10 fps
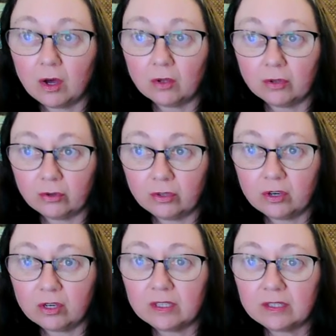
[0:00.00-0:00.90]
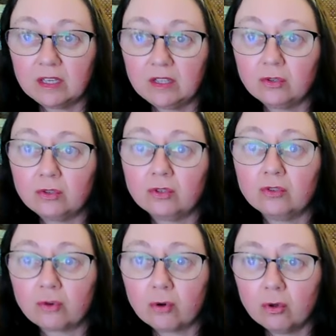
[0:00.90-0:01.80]
Although the gods seek to
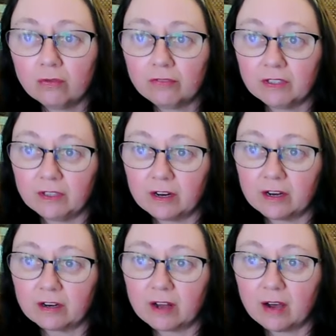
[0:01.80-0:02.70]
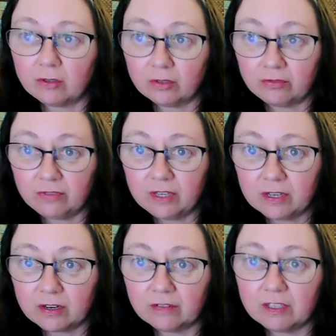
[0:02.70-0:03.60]
control Fenrir out of
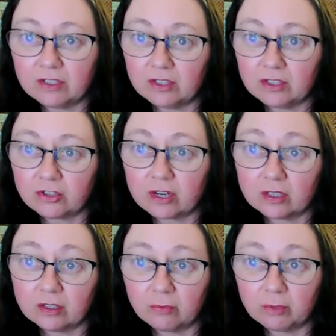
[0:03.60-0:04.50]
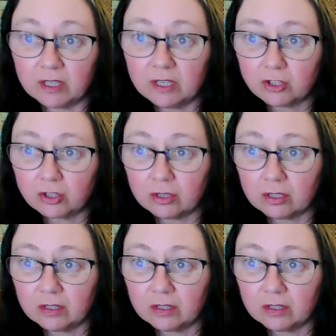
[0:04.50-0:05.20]
fear of his destructive potential,